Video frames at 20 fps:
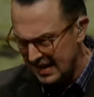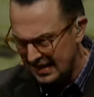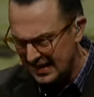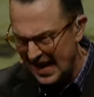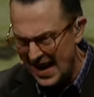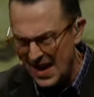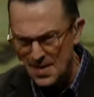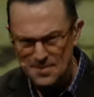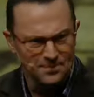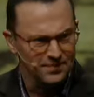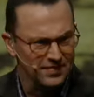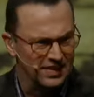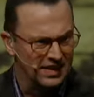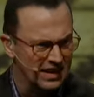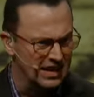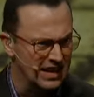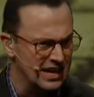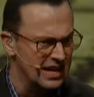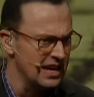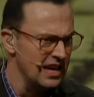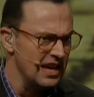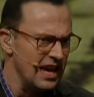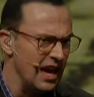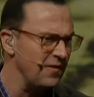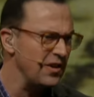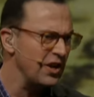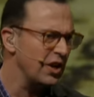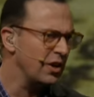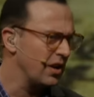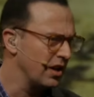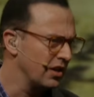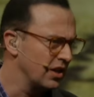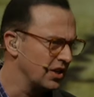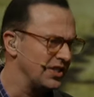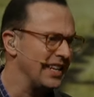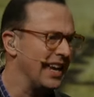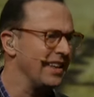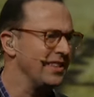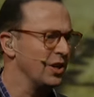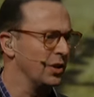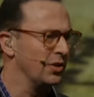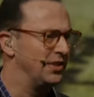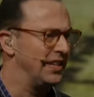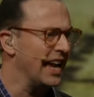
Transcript: Okay? If you don't understand the Old